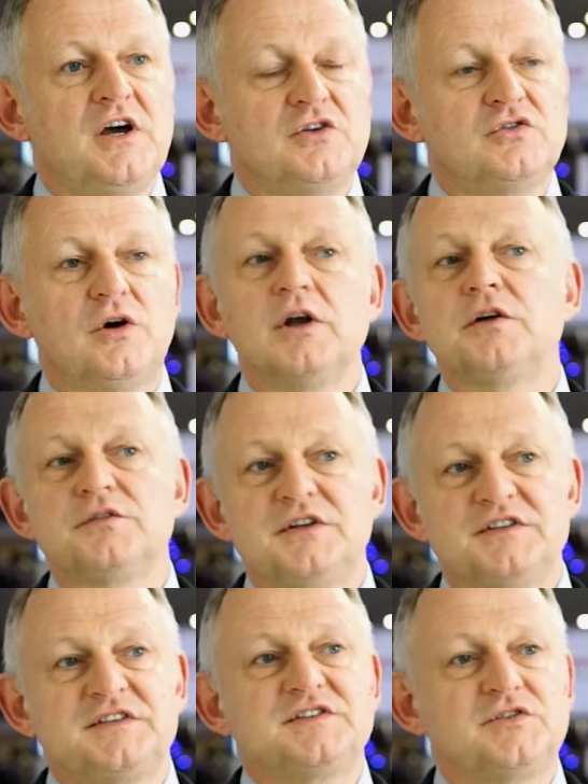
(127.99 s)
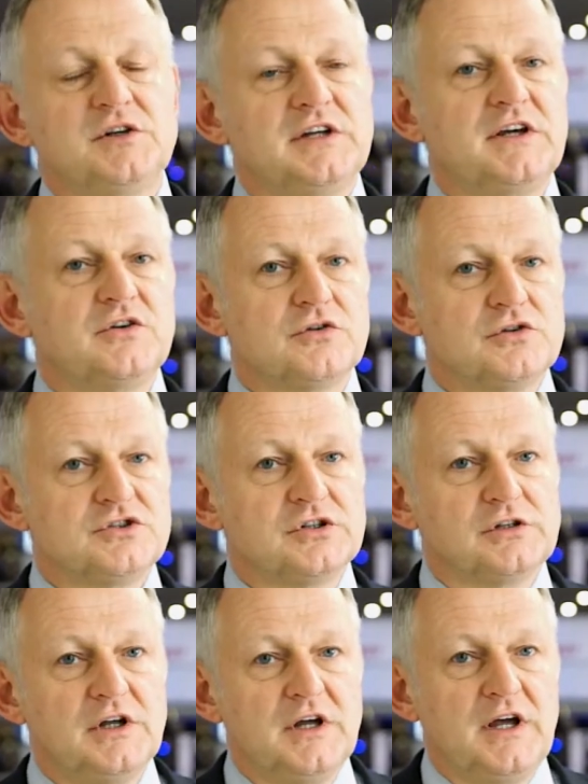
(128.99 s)
So all of this is really
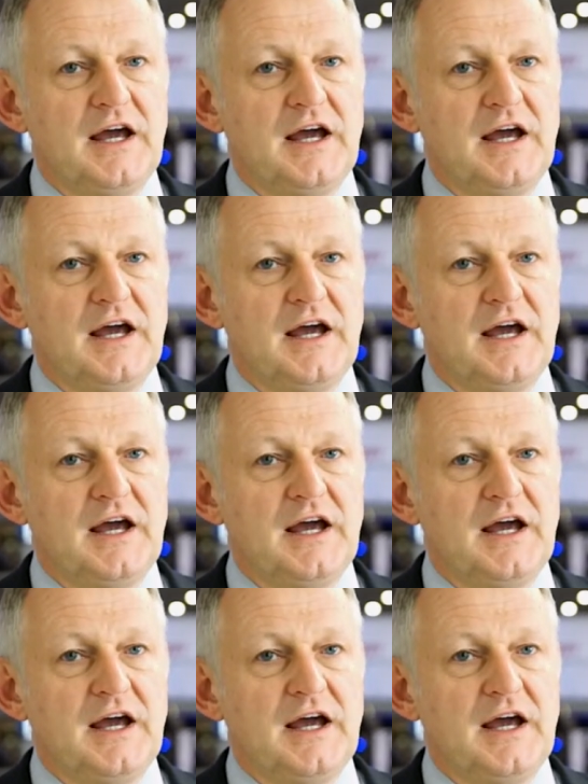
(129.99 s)
crucial,